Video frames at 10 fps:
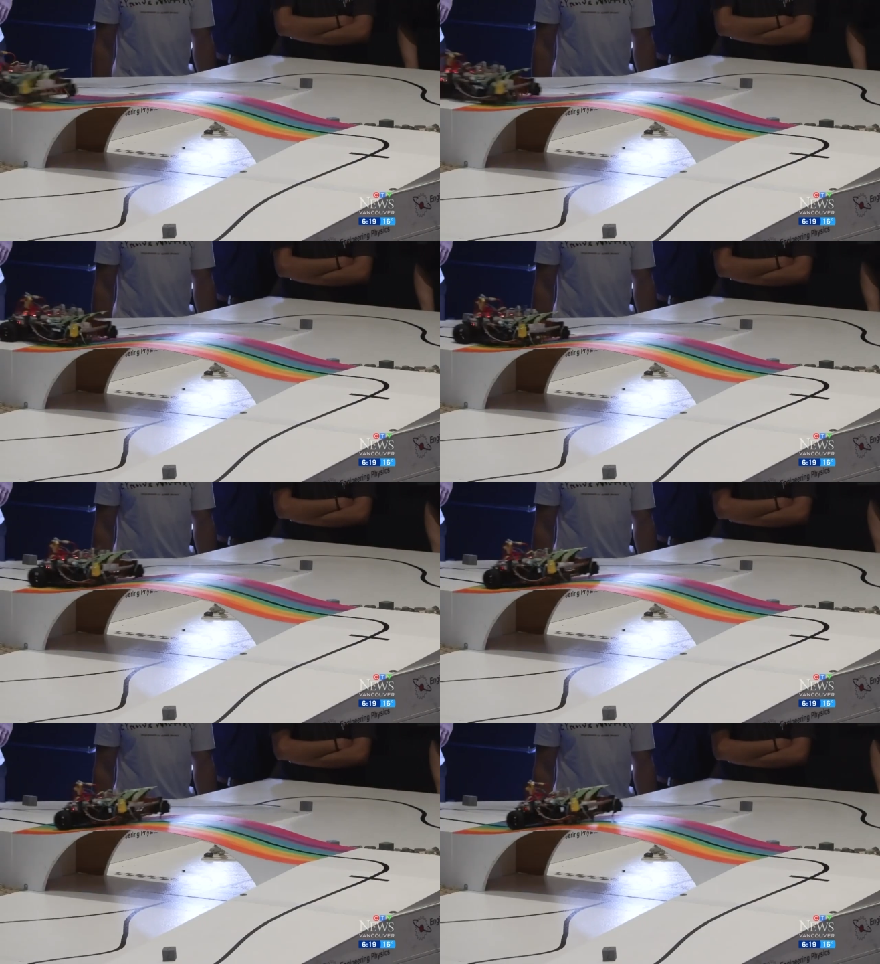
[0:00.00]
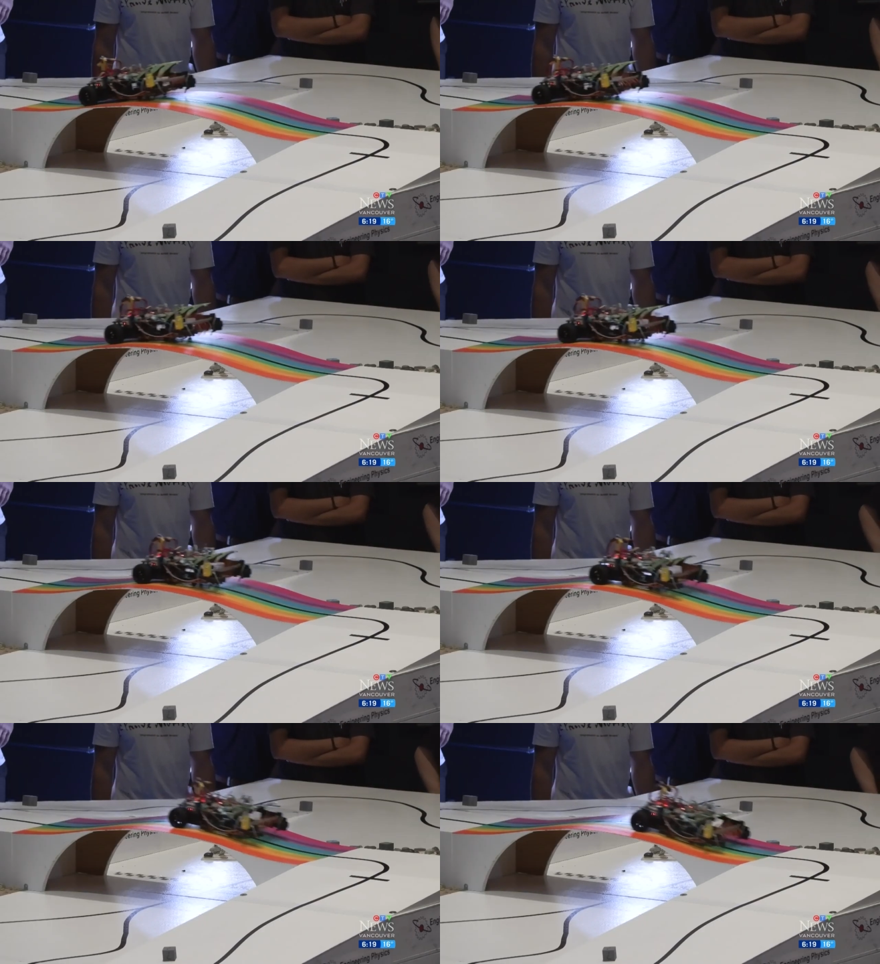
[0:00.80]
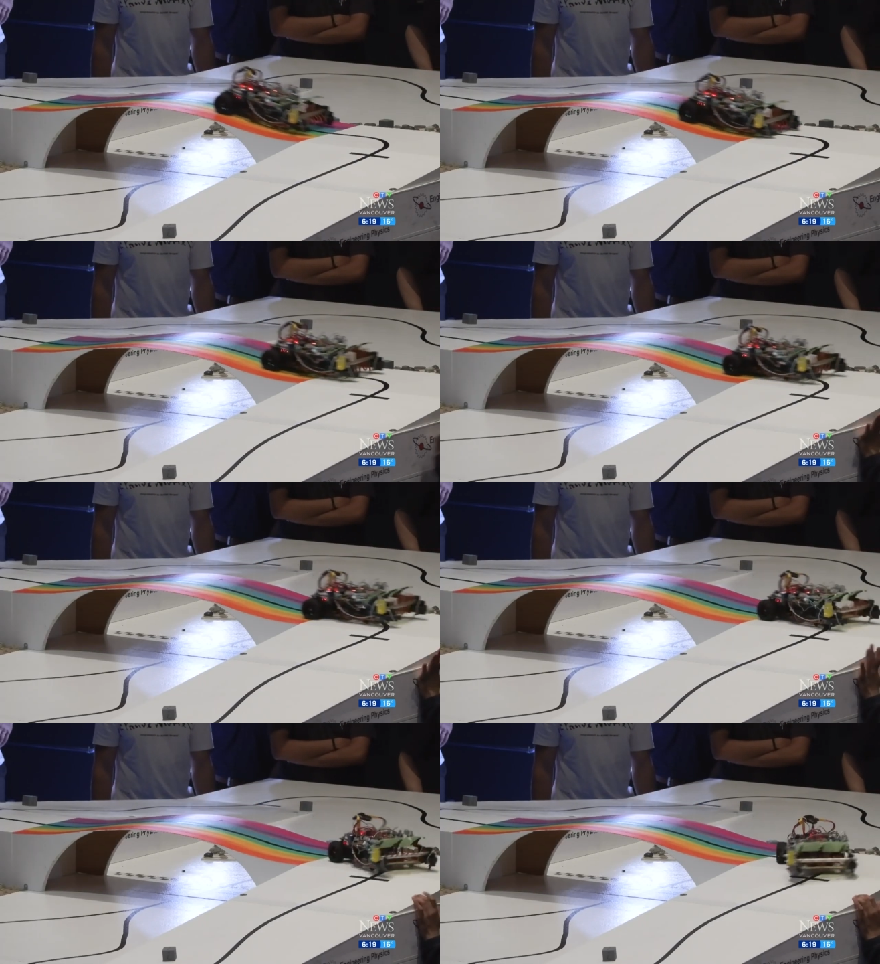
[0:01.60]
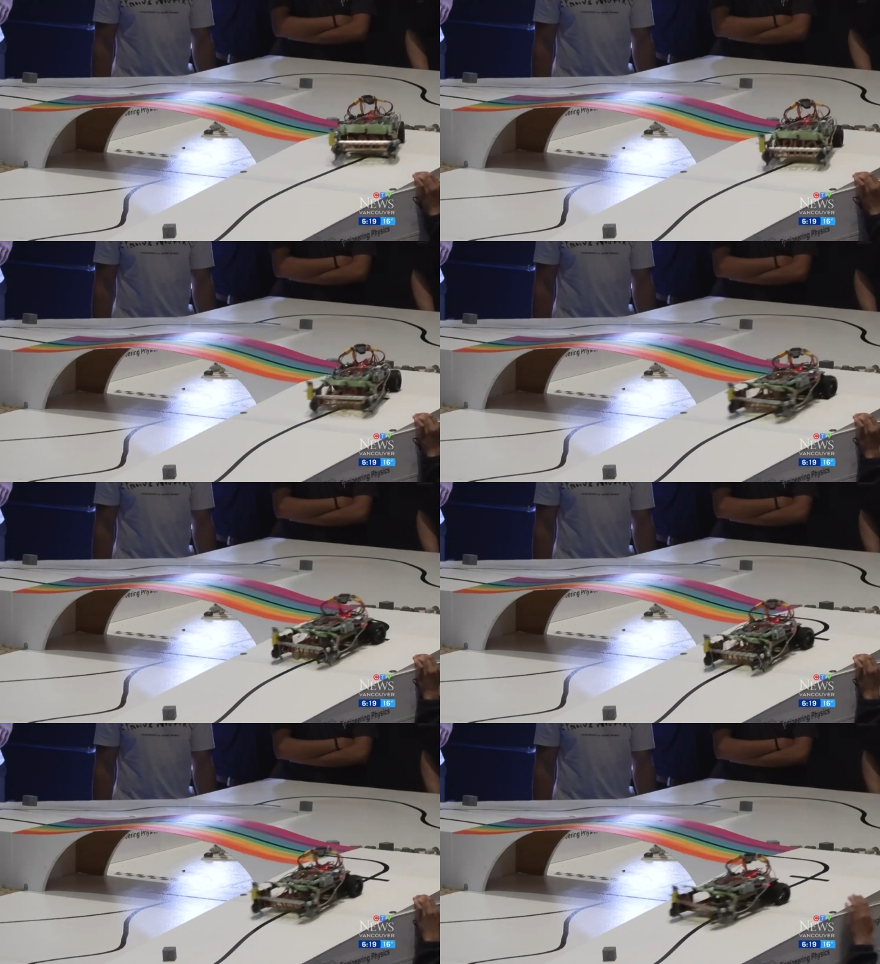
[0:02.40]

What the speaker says: Nobody's mouth can be seen.